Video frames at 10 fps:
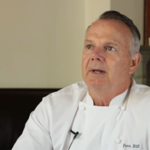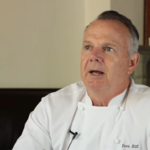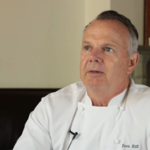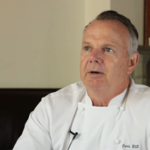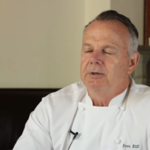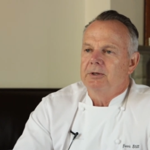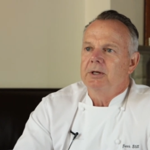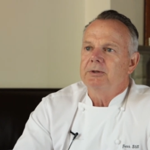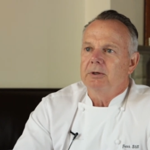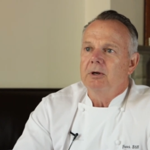and there's a
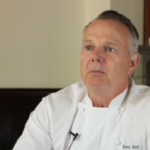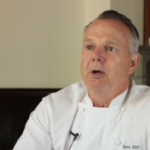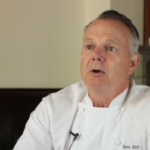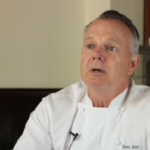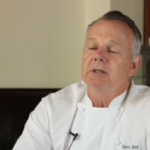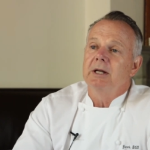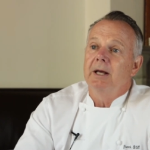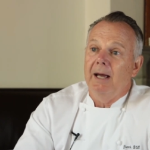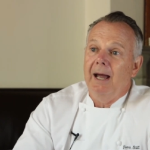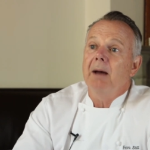sense of community
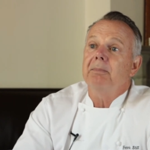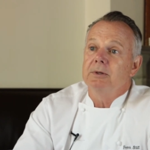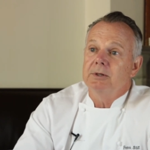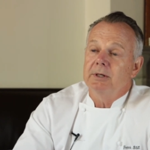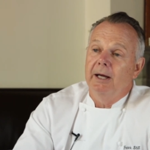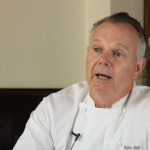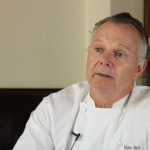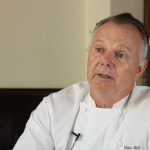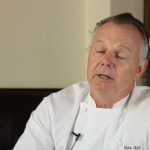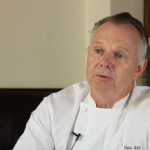that happens
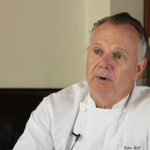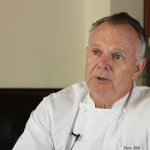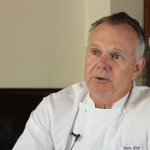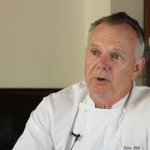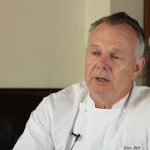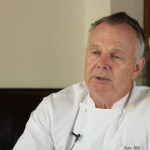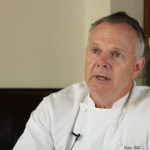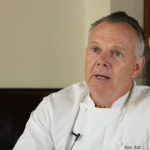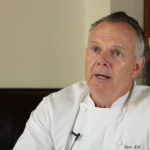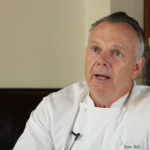at these restaurants.
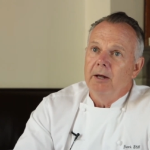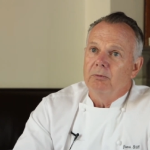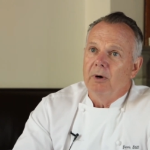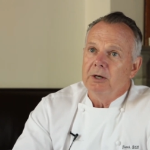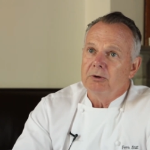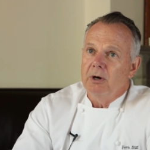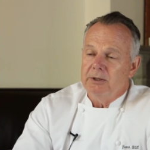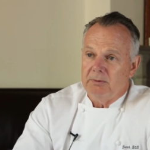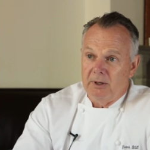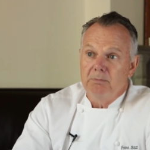And
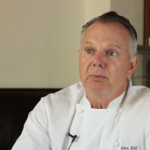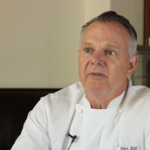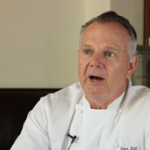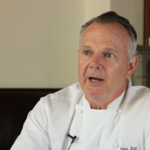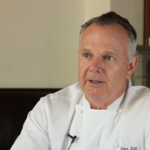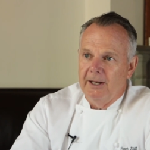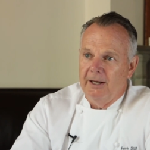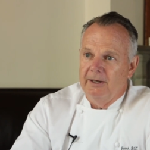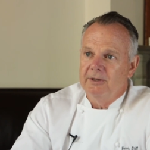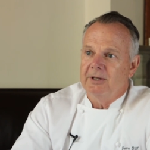restaurants can provide
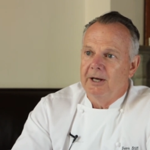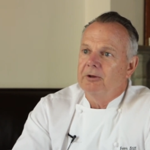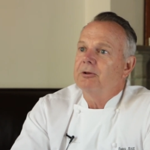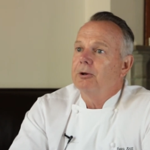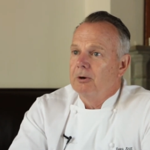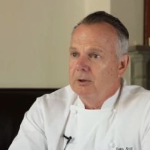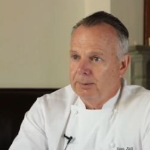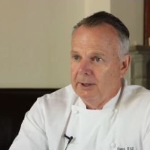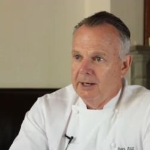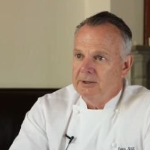that. It's that
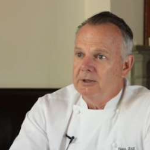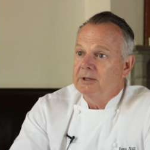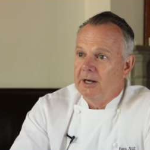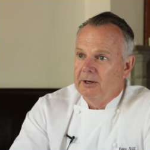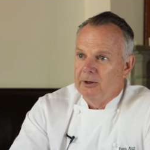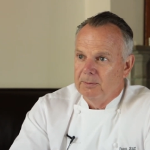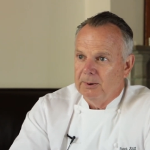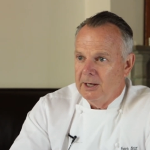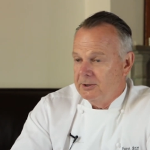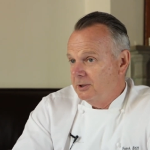third place, it's that other
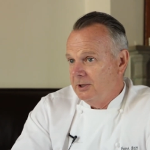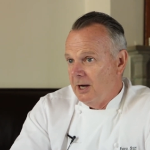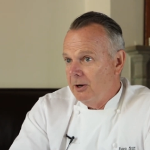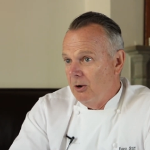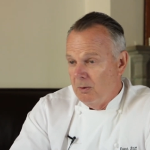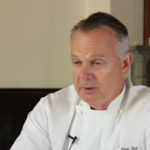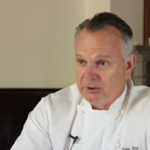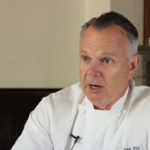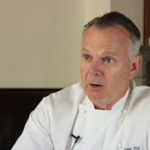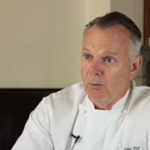place. It's not home,
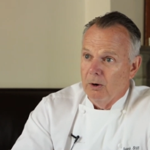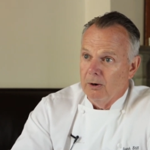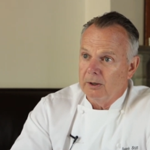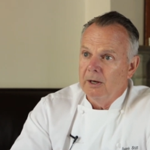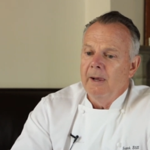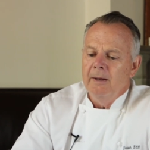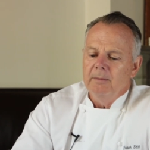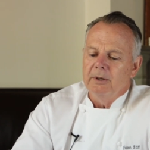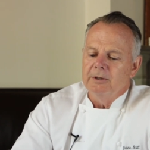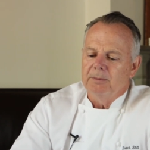it's not work,
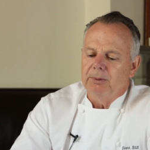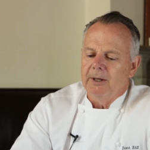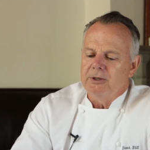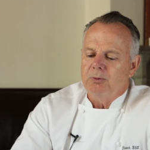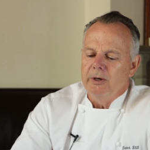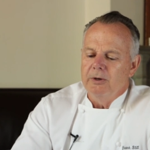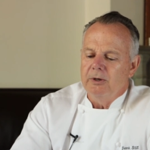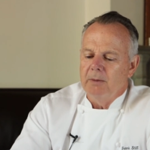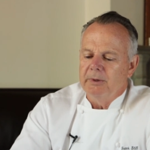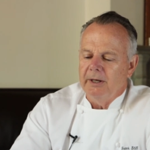but it's a place where you
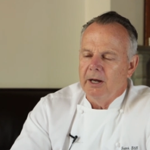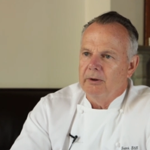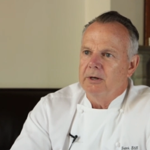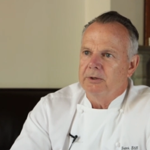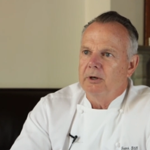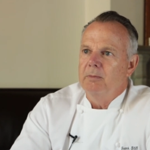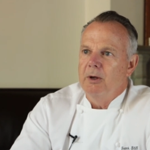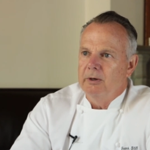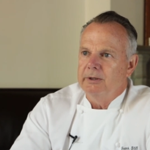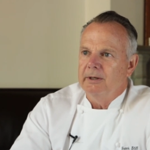come together as a
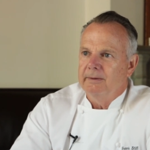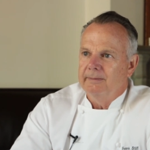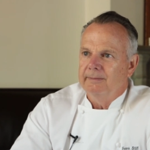community.